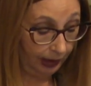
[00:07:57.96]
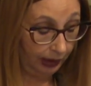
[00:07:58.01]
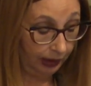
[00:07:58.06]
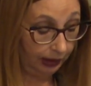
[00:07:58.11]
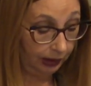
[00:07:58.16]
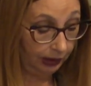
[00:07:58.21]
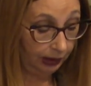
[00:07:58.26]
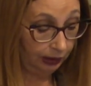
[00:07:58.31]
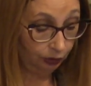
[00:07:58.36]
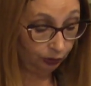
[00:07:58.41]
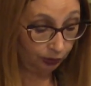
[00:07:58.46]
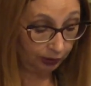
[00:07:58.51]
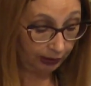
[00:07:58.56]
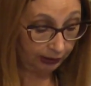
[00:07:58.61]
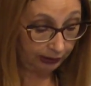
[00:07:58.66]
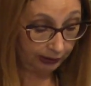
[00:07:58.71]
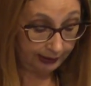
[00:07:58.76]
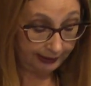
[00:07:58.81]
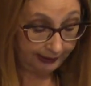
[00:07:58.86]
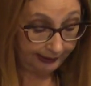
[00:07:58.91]
In the
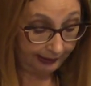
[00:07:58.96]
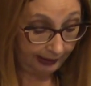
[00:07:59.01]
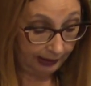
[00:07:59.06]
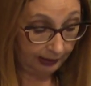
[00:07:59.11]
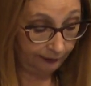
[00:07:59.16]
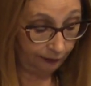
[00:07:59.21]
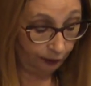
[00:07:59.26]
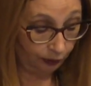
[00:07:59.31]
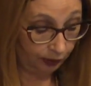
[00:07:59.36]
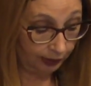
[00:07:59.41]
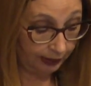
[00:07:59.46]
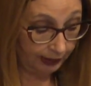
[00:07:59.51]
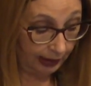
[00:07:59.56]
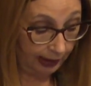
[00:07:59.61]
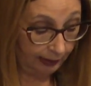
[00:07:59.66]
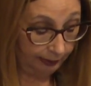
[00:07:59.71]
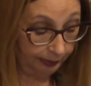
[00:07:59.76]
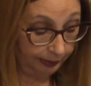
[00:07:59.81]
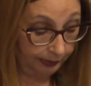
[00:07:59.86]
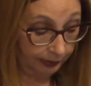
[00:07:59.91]
United States, for
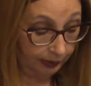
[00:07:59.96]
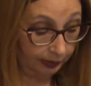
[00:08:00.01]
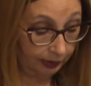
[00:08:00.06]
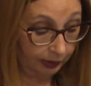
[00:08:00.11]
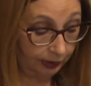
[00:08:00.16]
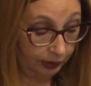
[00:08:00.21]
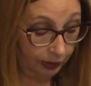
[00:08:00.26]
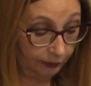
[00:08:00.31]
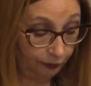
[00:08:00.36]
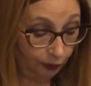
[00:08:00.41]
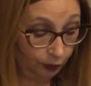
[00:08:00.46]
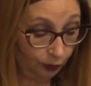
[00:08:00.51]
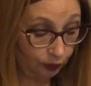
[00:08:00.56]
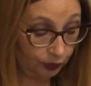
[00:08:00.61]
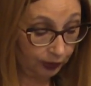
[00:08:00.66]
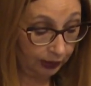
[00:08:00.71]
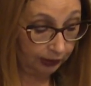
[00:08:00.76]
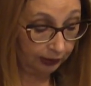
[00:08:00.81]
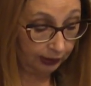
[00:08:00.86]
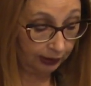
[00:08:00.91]
example,
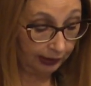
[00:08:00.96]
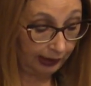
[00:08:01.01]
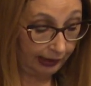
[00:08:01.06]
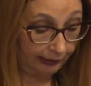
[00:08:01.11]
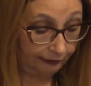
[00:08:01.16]
refusing the life